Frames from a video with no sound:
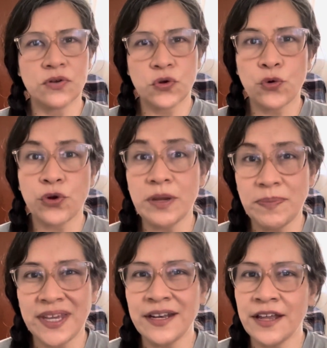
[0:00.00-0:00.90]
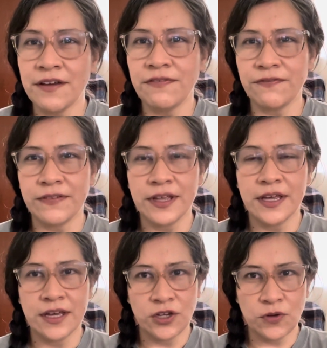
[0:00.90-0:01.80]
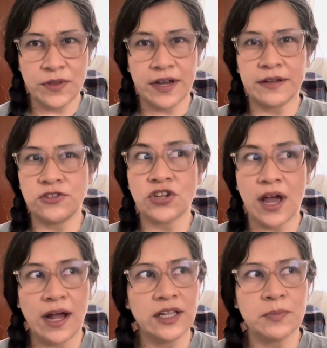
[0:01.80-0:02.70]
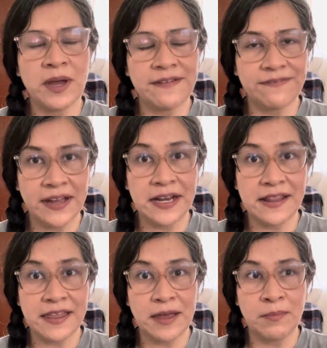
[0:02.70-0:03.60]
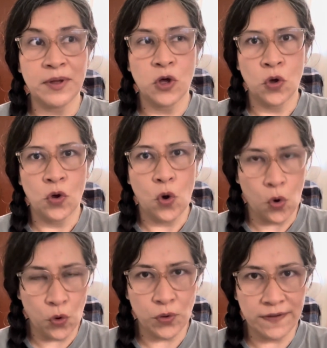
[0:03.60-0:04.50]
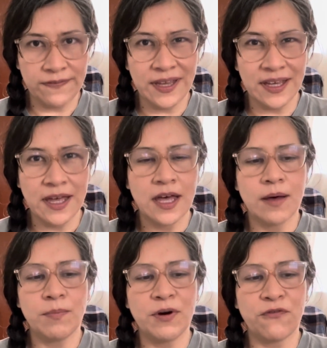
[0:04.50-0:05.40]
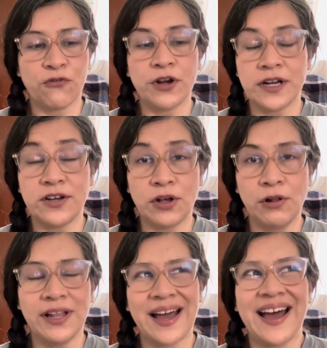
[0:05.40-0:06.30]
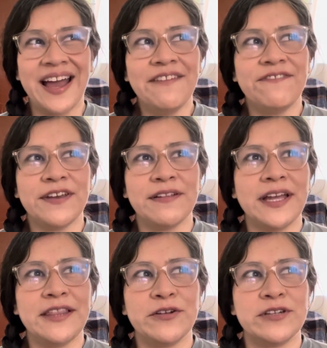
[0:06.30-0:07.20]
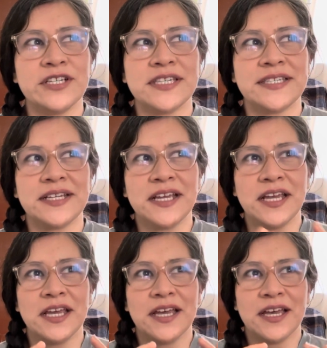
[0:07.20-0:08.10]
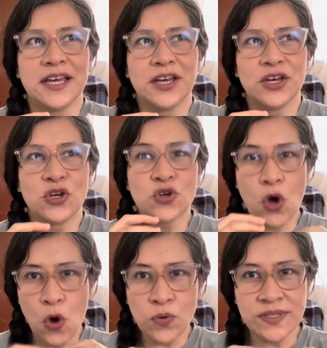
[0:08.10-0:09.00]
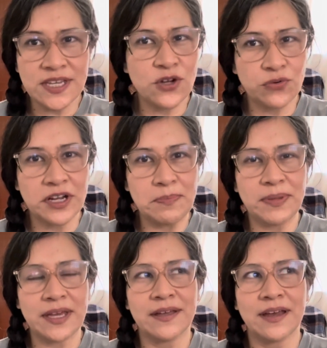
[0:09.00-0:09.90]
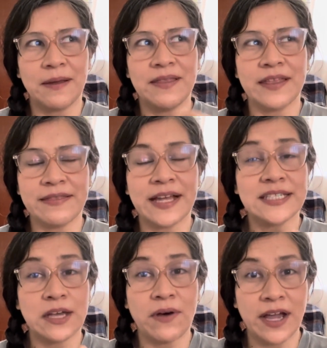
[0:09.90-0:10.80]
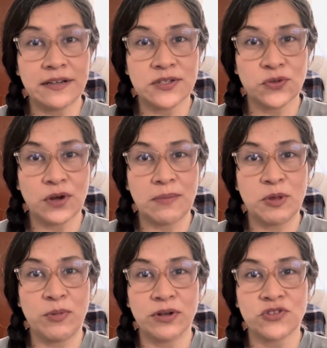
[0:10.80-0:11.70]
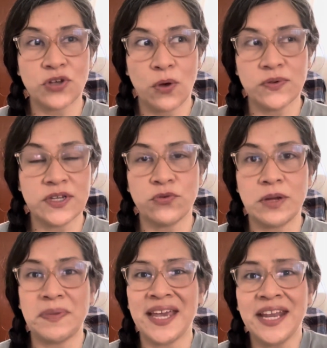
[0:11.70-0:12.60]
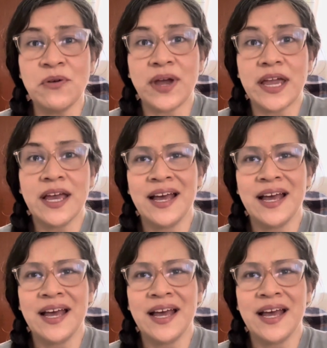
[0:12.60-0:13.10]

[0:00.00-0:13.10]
creepy enough, you know, that a child might find them horrific, but for an adult, I feel like they're just cozy creepy. I mean, that's how I describe the books, cozy creepy. Anyway,